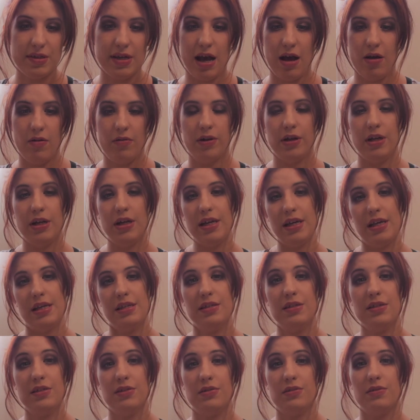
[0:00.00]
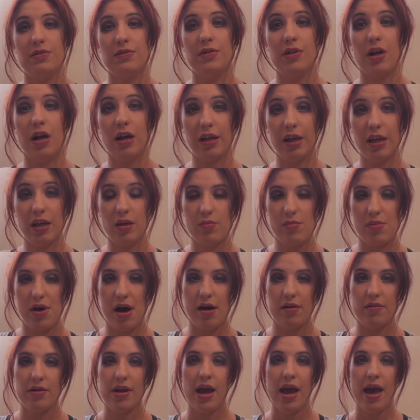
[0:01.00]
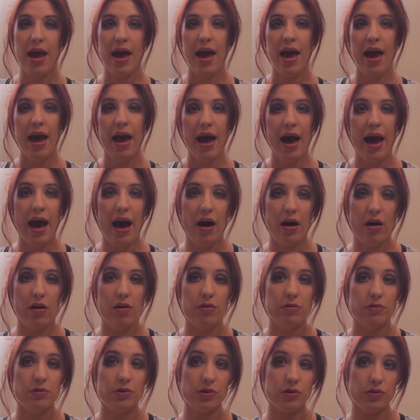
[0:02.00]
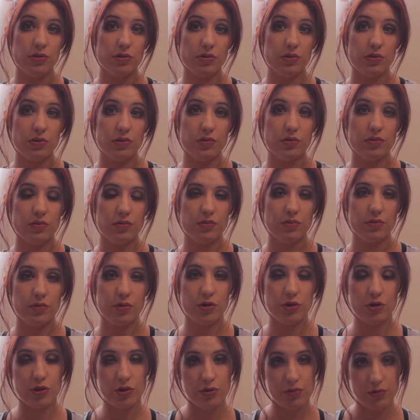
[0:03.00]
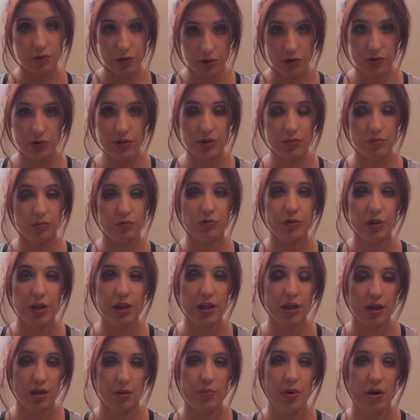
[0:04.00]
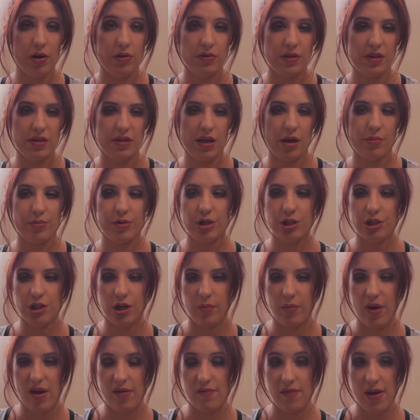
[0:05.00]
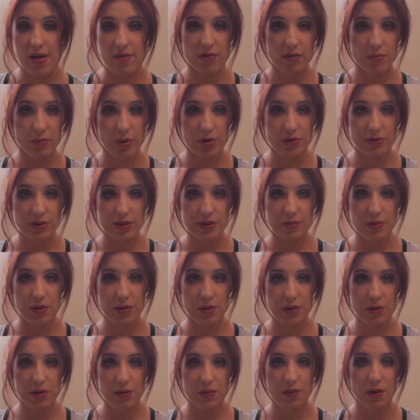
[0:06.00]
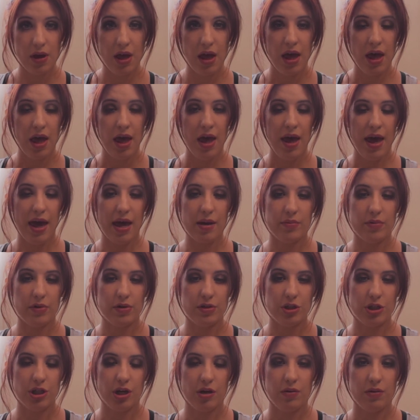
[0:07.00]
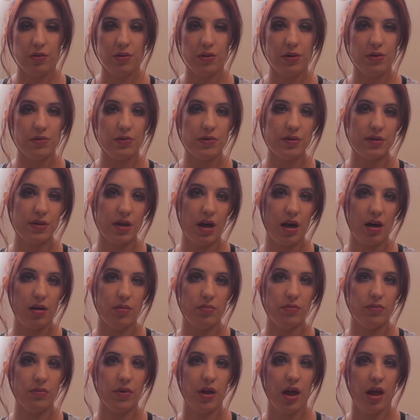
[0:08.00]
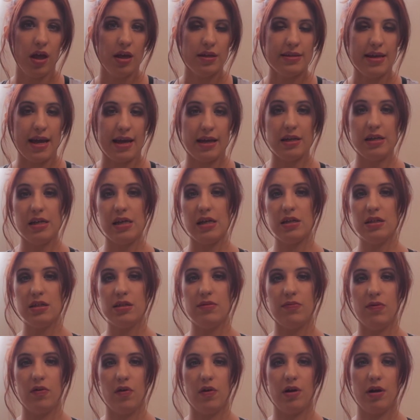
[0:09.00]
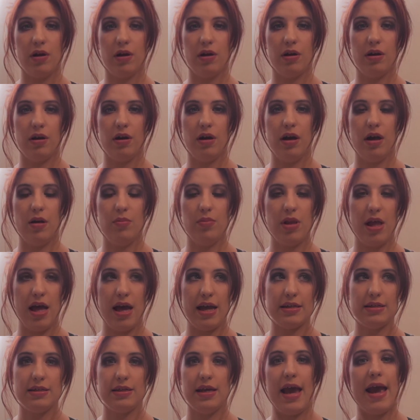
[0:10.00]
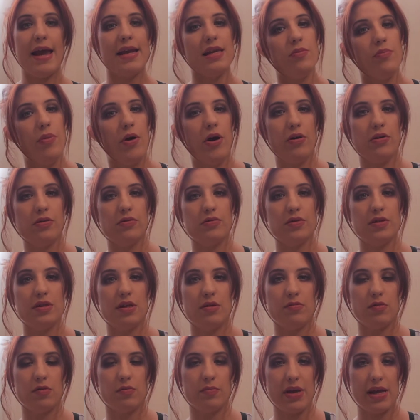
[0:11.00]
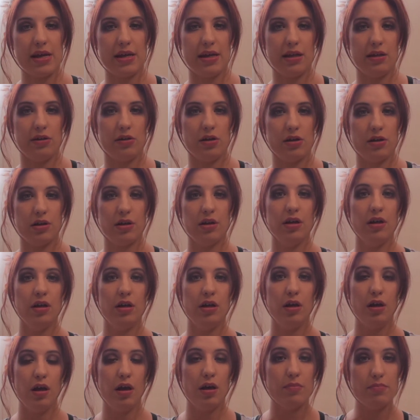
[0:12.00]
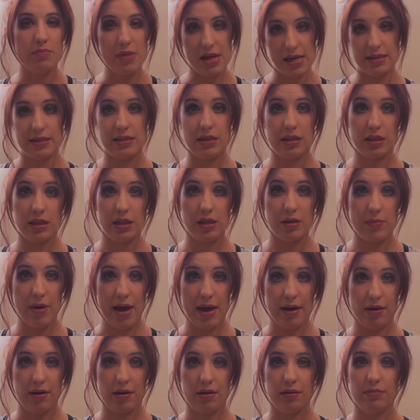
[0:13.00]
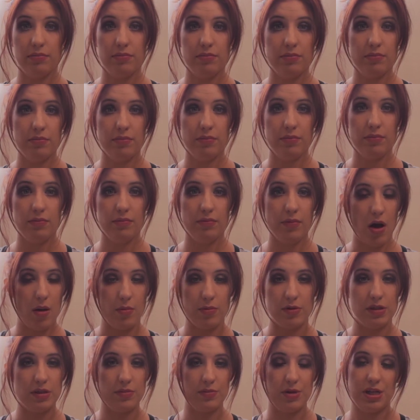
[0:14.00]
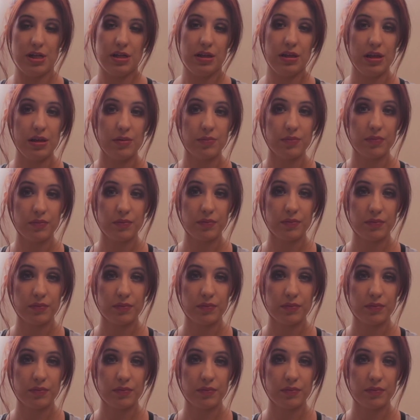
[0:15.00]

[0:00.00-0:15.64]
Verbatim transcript: Now we're going to get into talking about how to do some really good poses. I'm going to share my favorite poses with you, and I'm going to share with you some techniques for applying to any pose that will make it look amazingly better almost immediately.